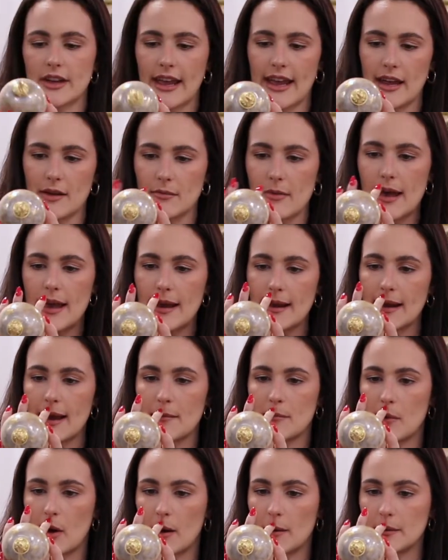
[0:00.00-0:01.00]
handmade.
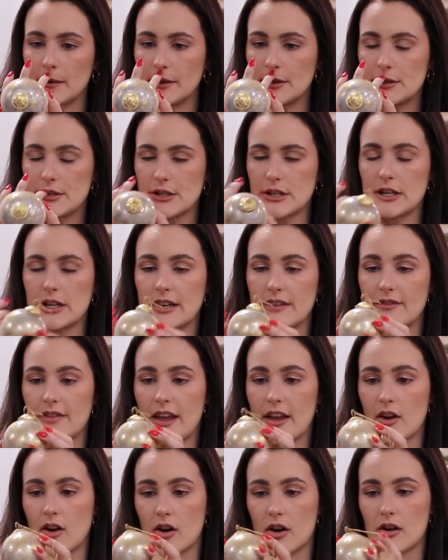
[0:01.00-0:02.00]
I'm not really sure if
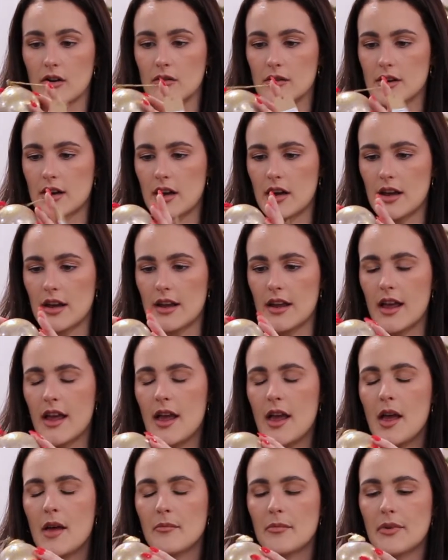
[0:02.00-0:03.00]
they are or not,
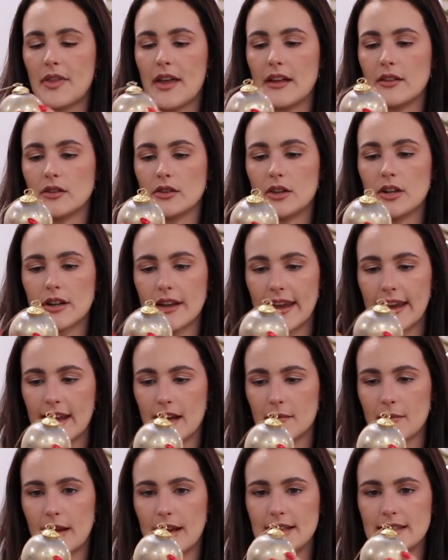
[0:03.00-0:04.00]
but they look
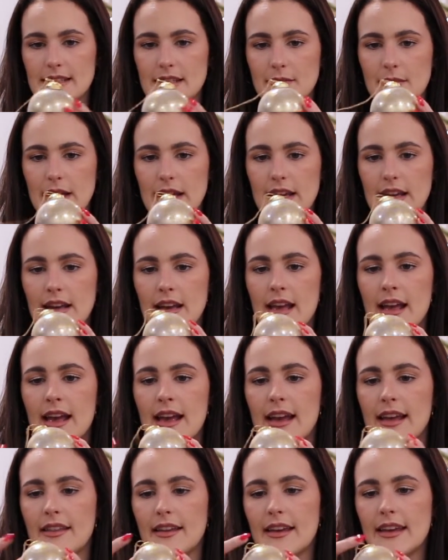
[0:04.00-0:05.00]
handmade to me.
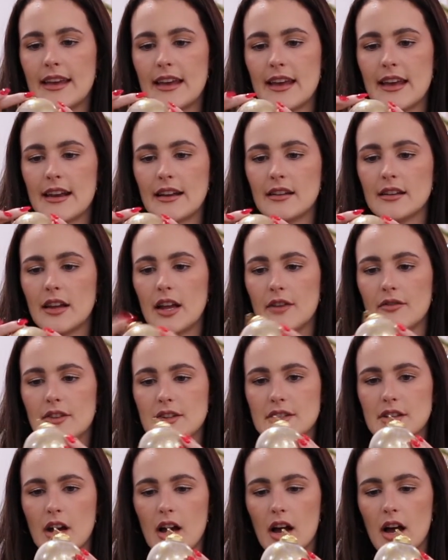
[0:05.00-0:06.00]
Again, love the
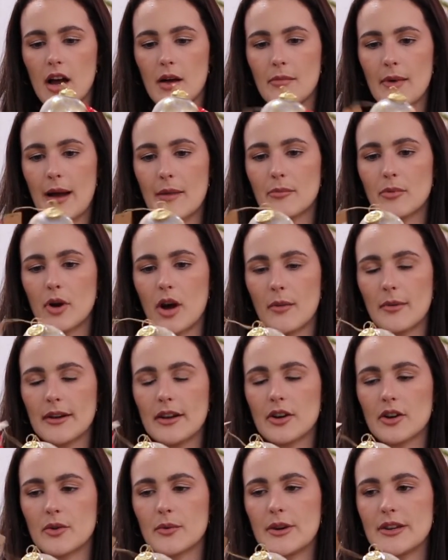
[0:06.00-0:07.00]
top. I'm probably
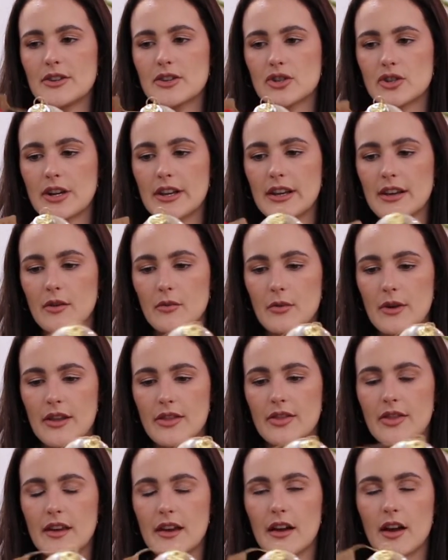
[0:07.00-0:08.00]
going to restring it
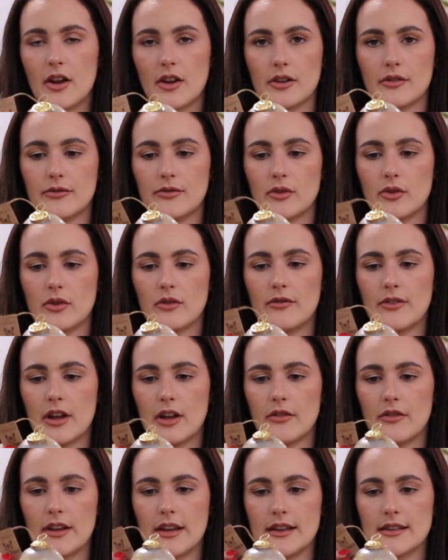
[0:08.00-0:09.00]
with the colorful
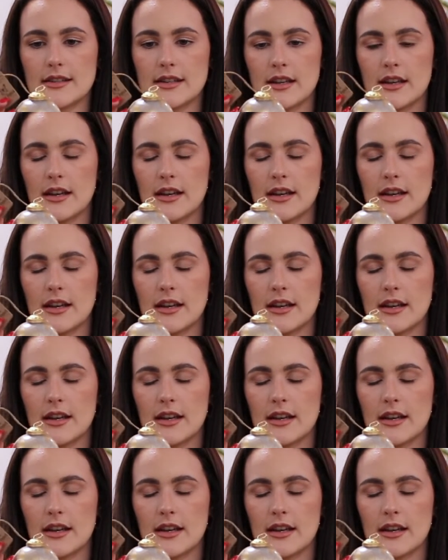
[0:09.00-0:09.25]
velvet